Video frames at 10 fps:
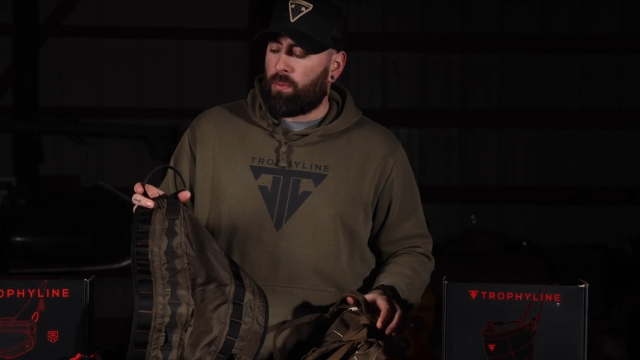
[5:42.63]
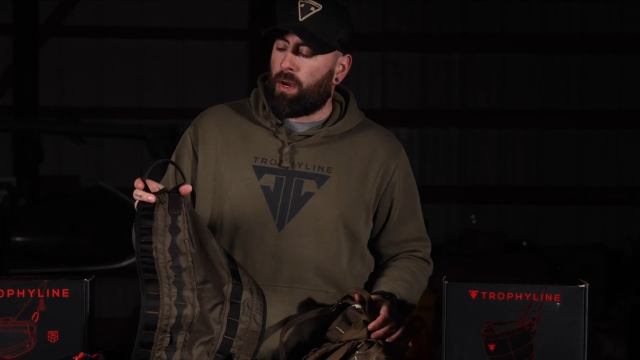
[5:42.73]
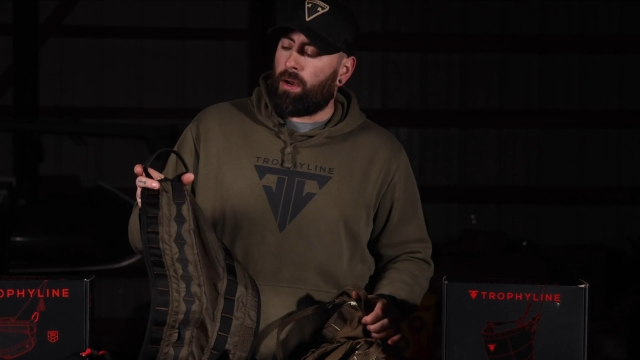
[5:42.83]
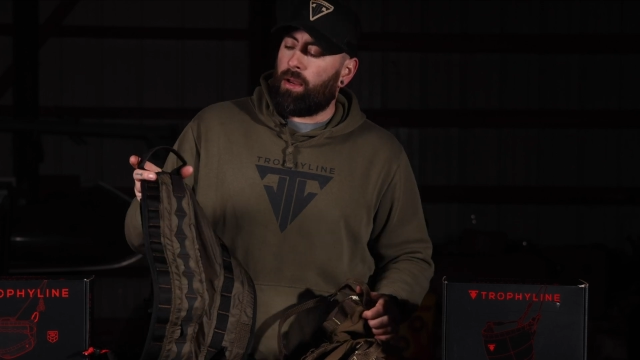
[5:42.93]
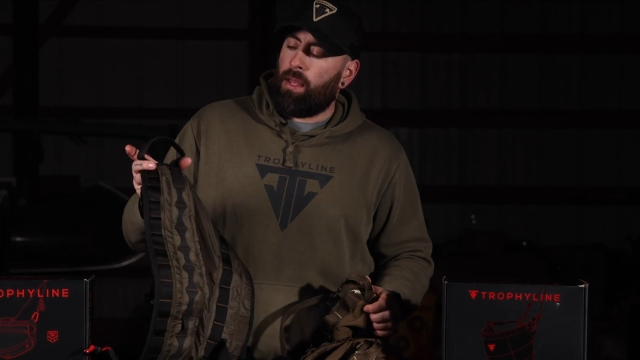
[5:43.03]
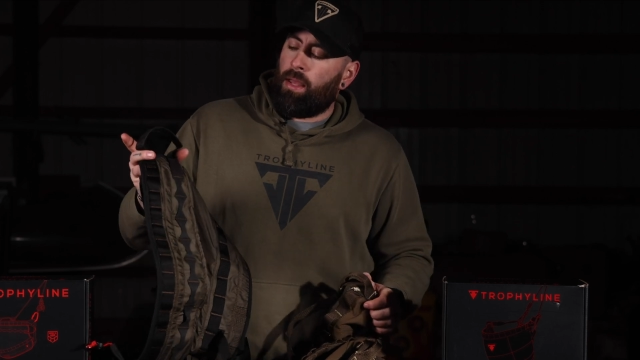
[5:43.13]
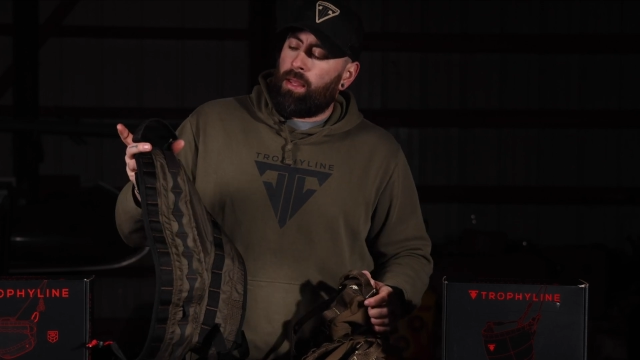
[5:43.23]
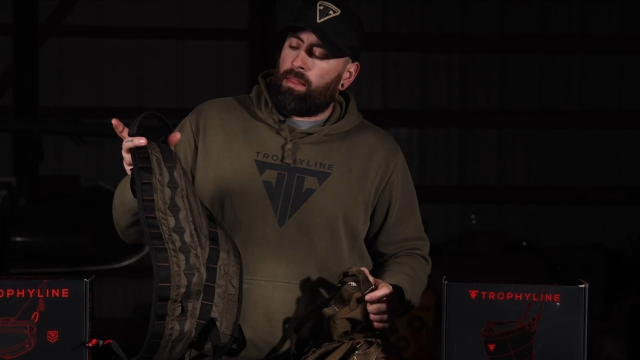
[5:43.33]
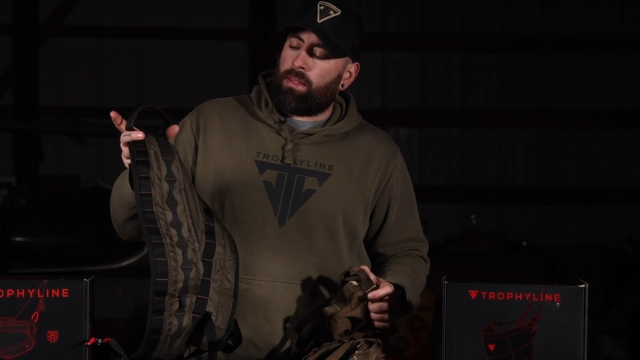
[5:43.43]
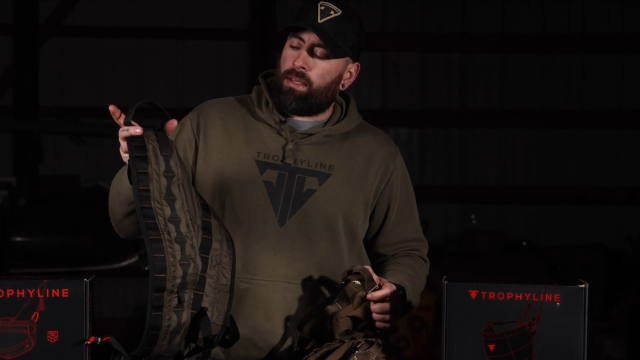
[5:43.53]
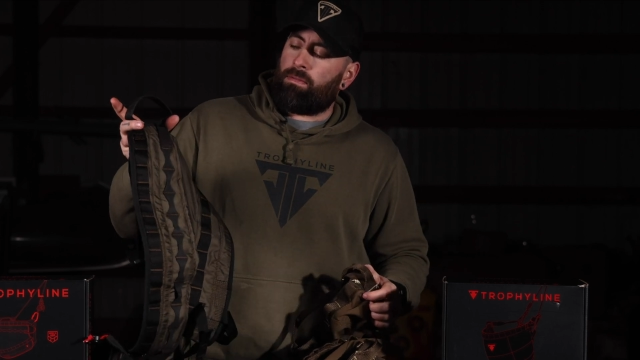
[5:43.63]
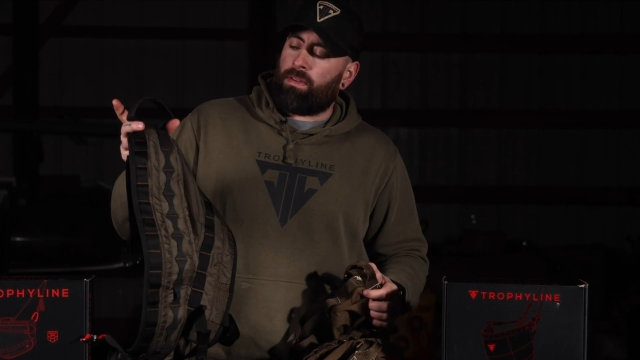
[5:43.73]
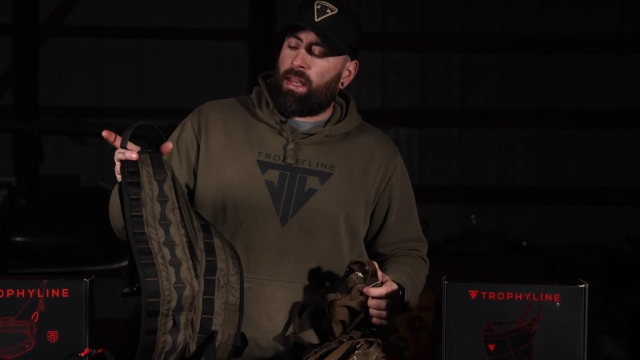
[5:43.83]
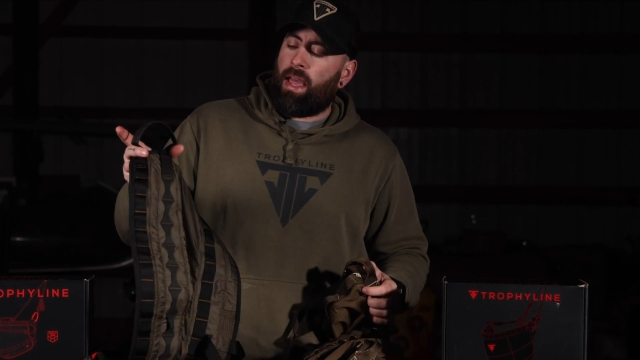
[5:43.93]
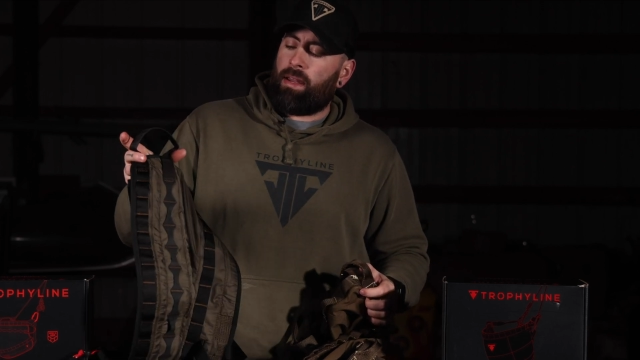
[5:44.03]
where the
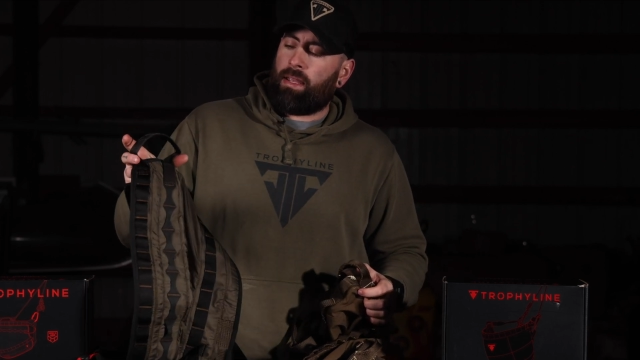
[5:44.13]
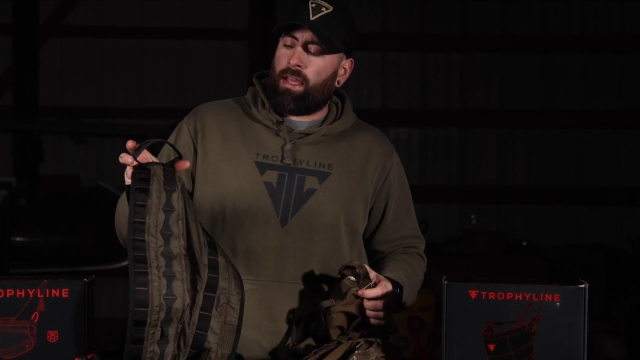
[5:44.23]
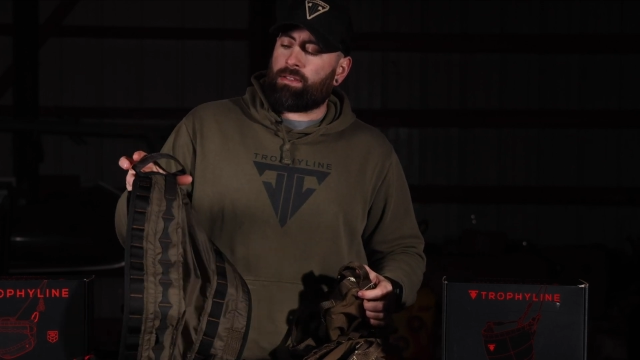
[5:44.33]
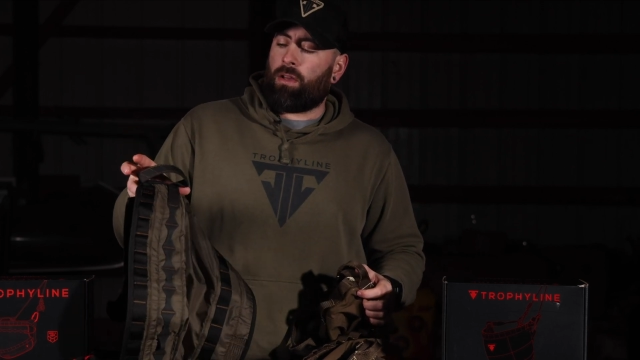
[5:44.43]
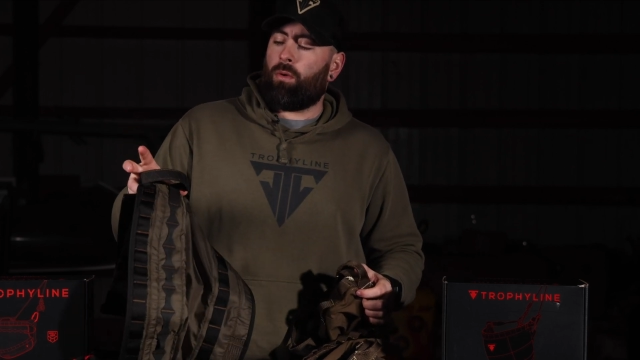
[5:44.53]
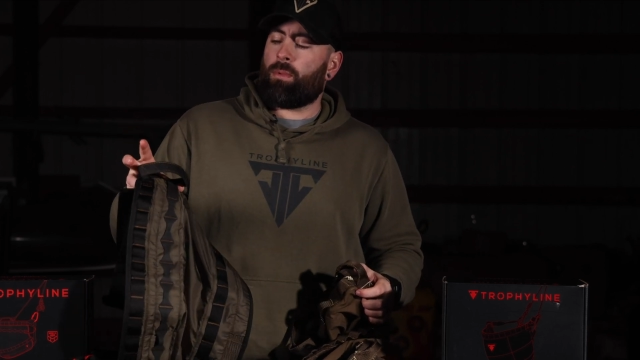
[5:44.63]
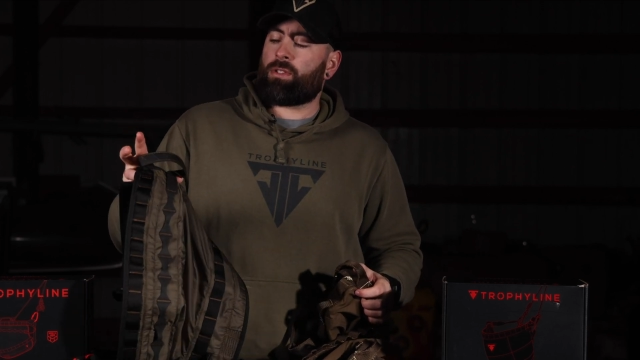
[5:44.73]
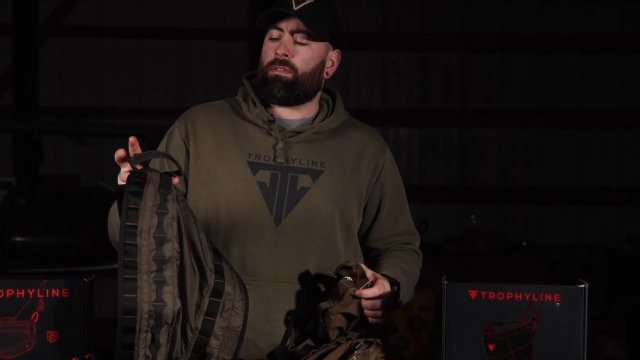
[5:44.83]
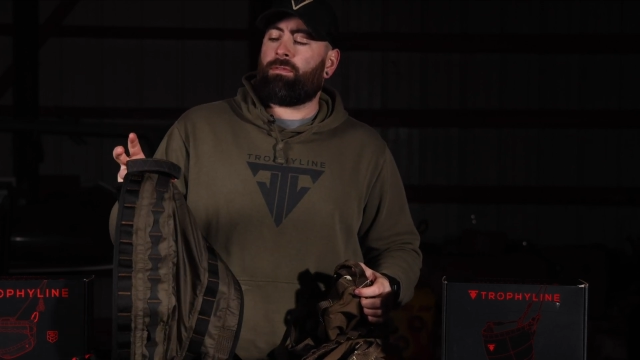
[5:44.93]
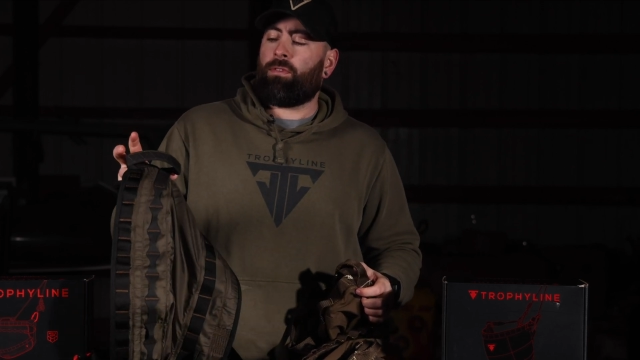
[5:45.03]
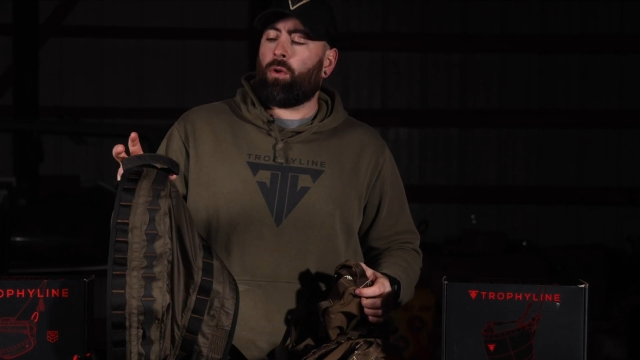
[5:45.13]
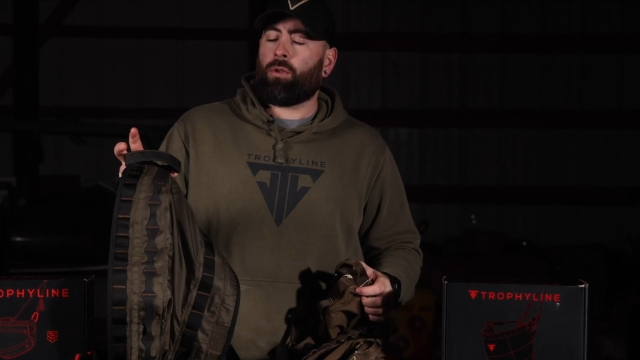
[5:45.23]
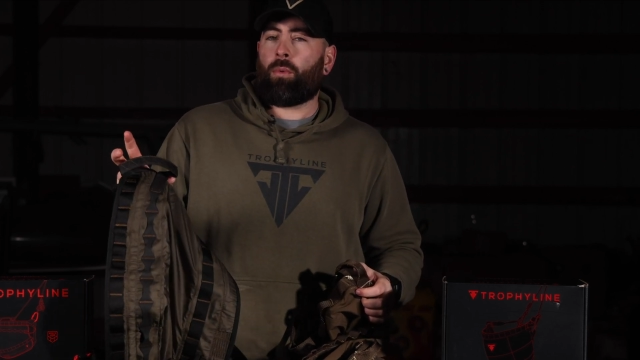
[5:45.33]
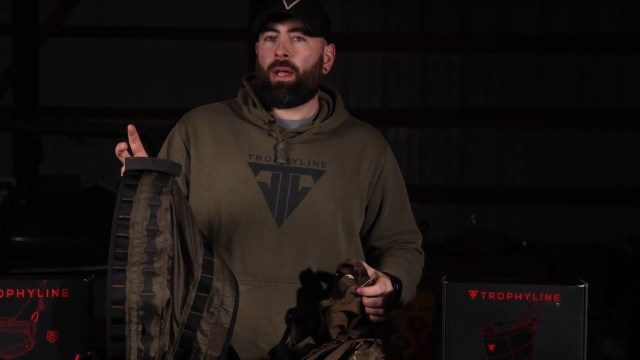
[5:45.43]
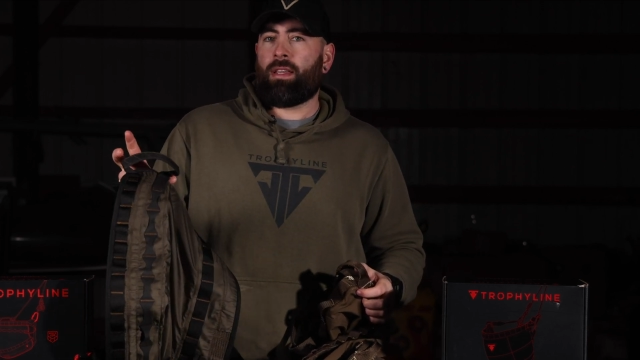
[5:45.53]
Venatic has almost a
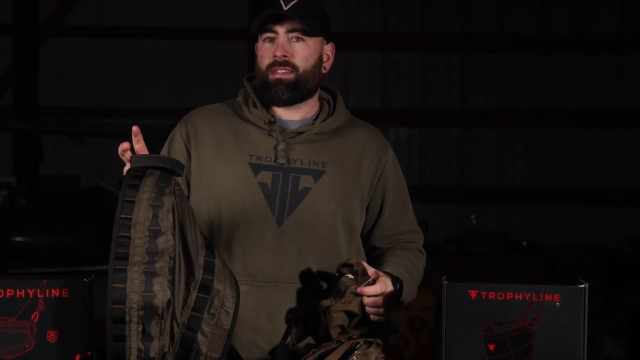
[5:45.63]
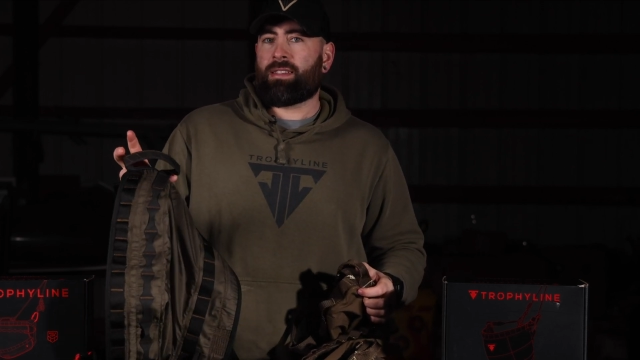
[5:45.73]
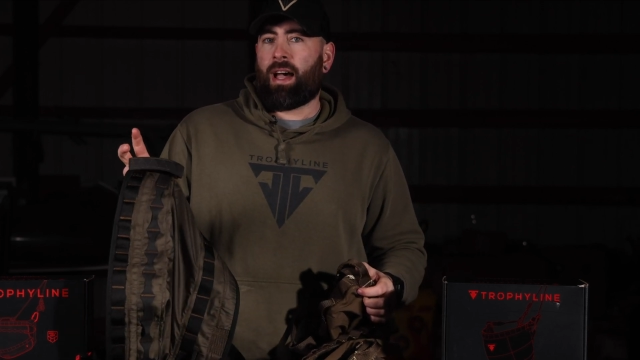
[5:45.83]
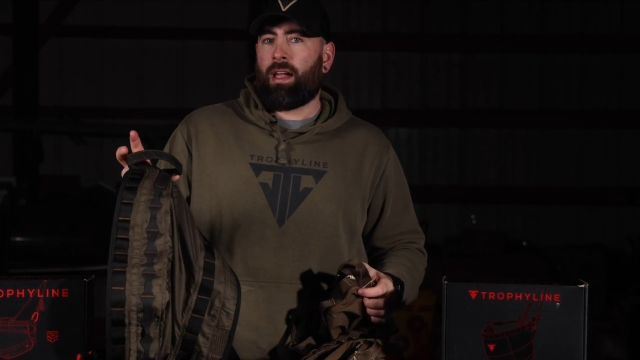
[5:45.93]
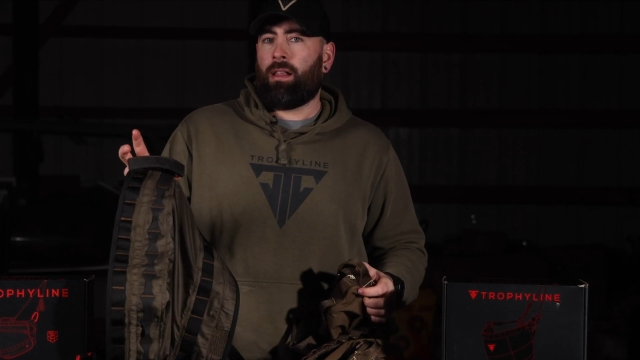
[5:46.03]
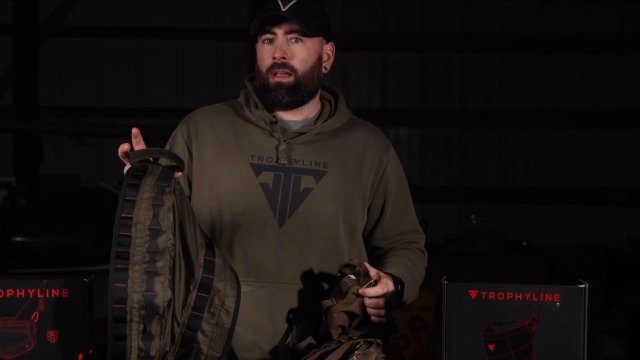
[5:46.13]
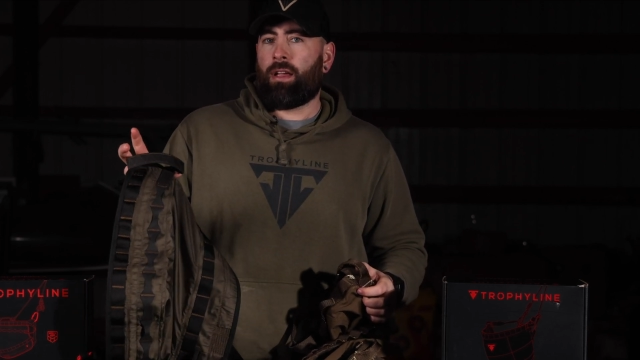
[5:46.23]
fold-away style